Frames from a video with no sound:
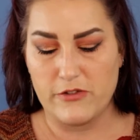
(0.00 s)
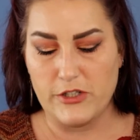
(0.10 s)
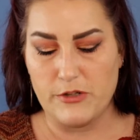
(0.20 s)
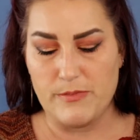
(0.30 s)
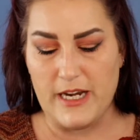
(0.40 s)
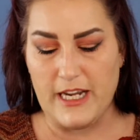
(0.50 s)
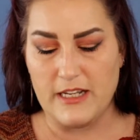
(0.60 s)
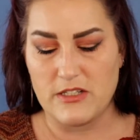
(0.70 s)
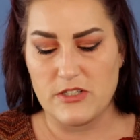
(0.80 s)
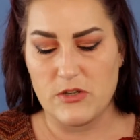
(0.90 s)
for your
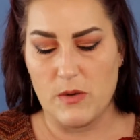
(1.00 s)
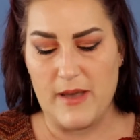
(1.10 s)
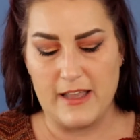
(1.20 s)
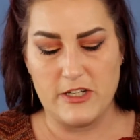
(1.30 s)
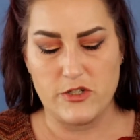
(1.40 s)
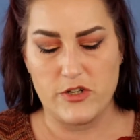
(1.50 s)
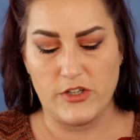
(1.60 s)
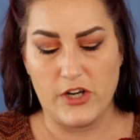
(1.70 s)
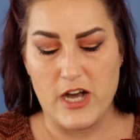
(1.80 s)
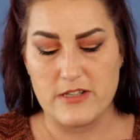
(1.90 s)
money, so a palette
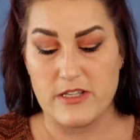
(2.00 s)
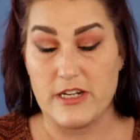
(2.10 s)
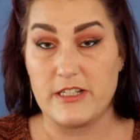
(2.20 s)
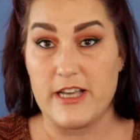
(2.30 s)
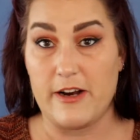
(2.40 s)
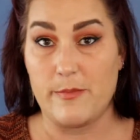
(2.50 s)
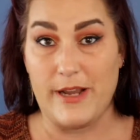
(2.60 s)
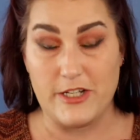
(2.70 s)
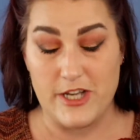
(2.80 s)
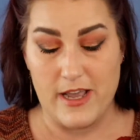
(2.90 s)
shouldn't cost an entire
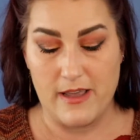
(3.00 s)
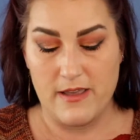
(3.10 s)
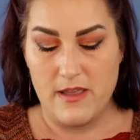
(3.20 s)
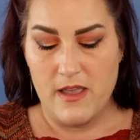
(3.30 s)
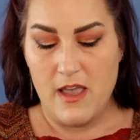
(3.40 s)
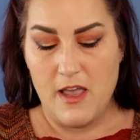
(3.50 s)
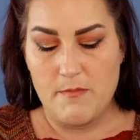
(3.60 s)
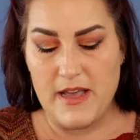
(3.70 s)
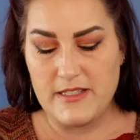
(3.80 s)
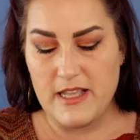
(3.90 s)
paycheck.
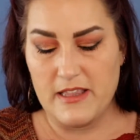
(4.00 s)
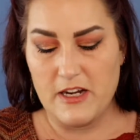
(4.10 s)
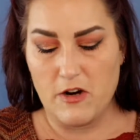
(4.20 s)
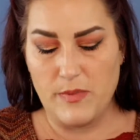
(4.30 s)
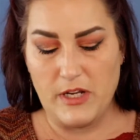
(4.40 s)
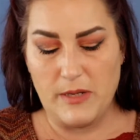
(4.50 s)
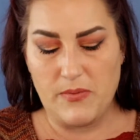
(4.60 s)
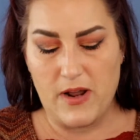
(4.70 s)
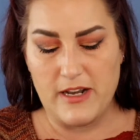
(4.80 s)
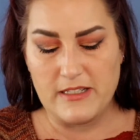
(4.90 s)
By selling our beauty
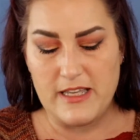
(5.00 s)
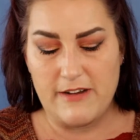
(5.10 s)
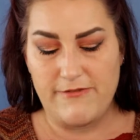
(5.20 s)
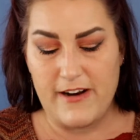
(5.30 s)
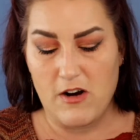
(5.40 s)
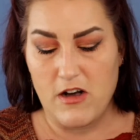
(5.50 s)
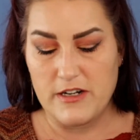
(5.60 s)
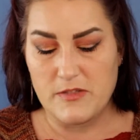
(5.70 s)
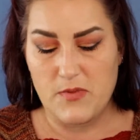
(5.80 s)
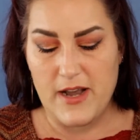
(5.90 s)
products at a fair,
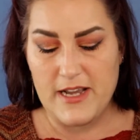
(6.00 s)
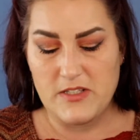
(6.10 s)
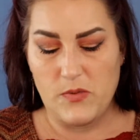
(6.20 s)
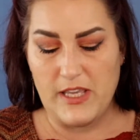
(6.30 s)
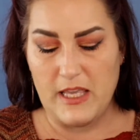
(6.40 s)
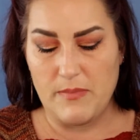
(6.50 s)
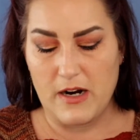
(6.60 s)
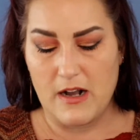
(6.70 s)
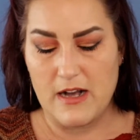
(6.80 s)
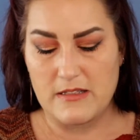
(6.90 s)
honest price, we keep
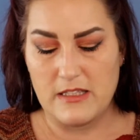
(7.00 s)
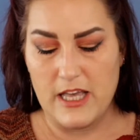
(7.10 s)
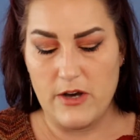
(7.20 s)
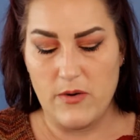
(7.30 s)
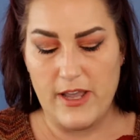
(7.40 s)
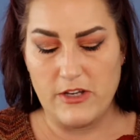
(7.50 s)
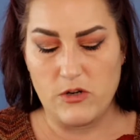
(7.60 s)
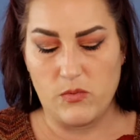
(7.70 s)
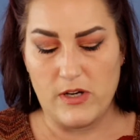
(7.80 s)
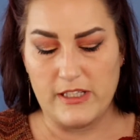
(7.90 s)
our costs low and
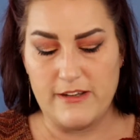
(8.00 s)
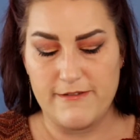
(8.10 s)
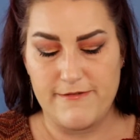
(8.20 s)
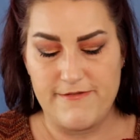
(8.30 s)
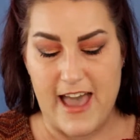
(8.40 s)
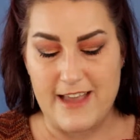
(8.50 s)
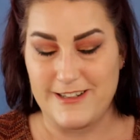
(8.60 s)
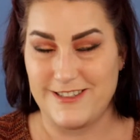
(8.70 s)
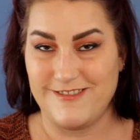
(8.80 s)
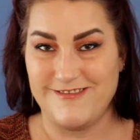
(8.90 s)
your wallet
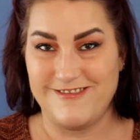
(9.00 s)
fat.